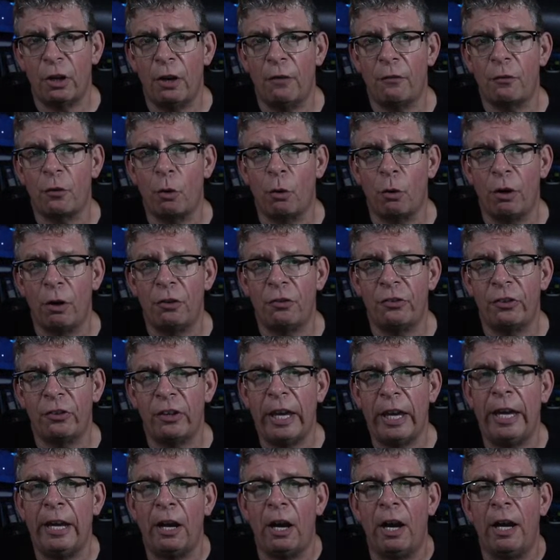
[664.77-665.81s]
of course,
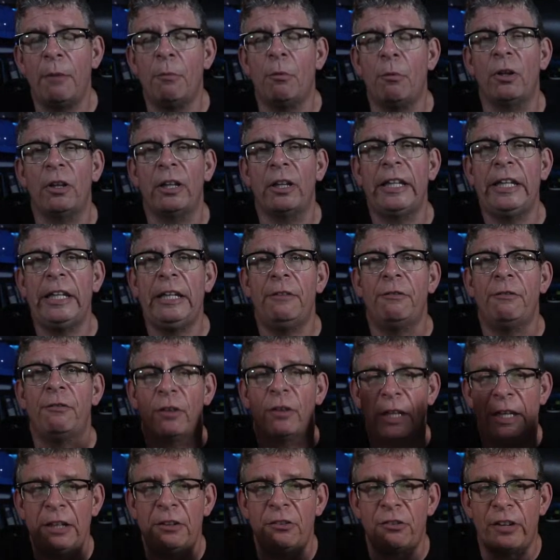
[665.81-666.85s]
and I will leave
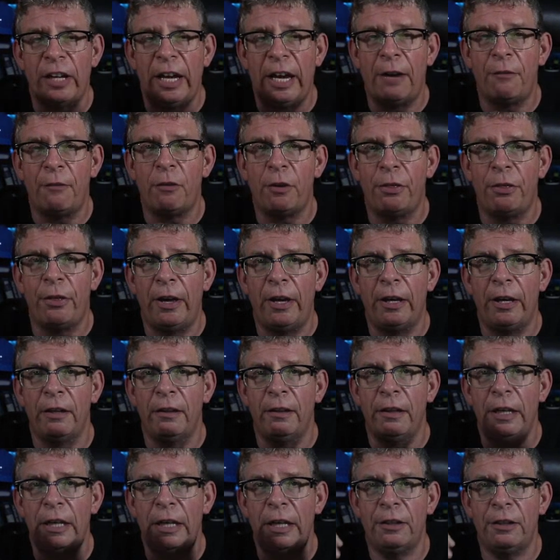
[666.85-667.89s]
links to
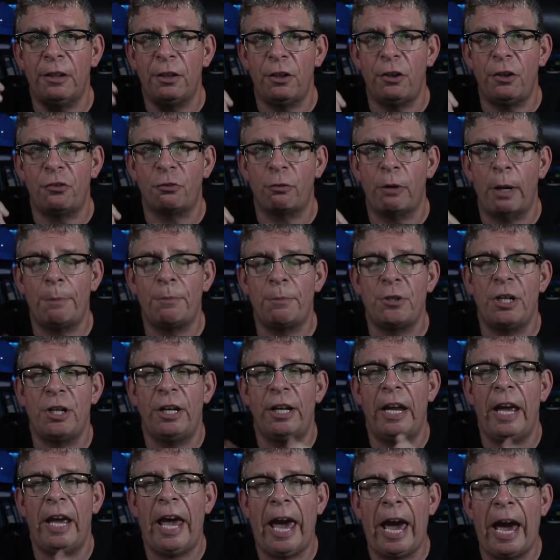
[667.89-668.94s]
everything in the
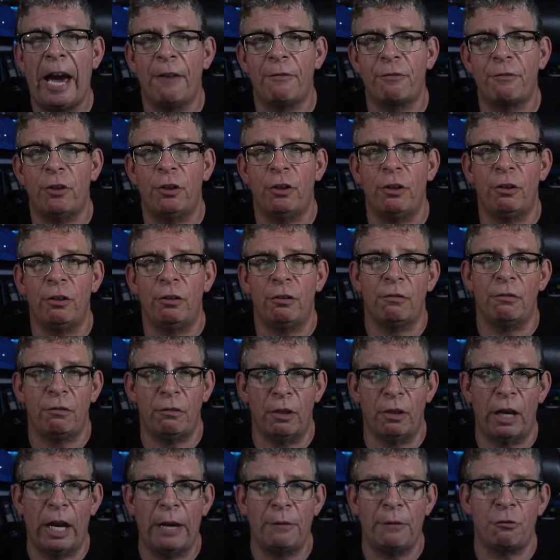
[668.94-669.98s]
description after
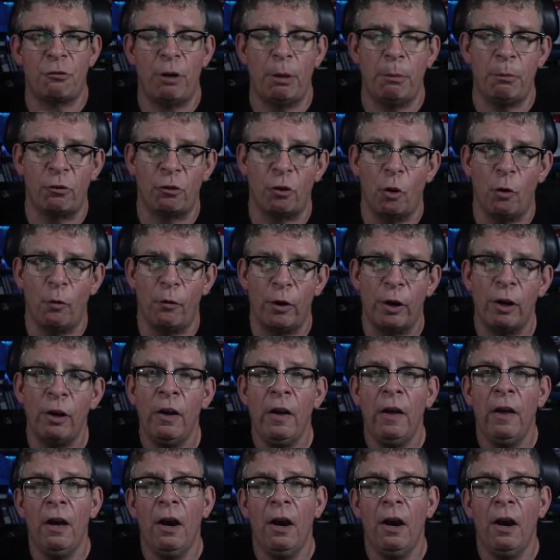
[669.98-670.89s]
the live stream is over.